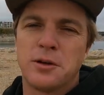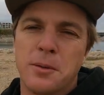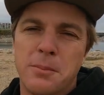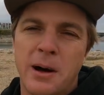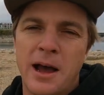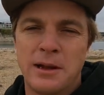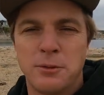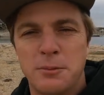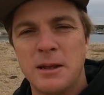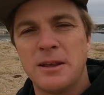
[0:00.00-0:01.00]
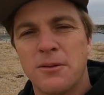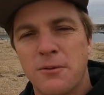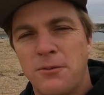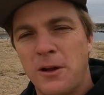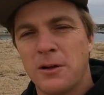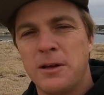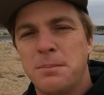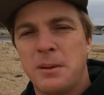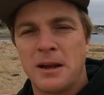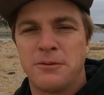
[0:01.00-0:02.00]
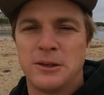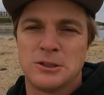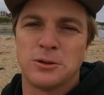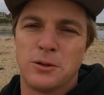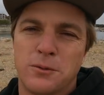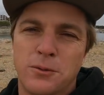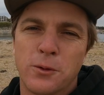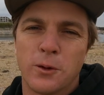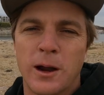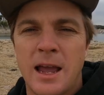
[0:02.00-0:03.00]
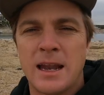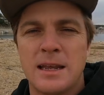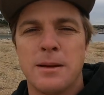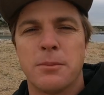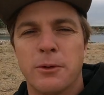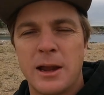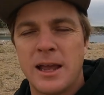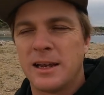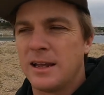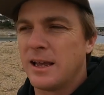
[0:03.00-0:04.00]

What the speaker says: combined would be very beneficial for any brand,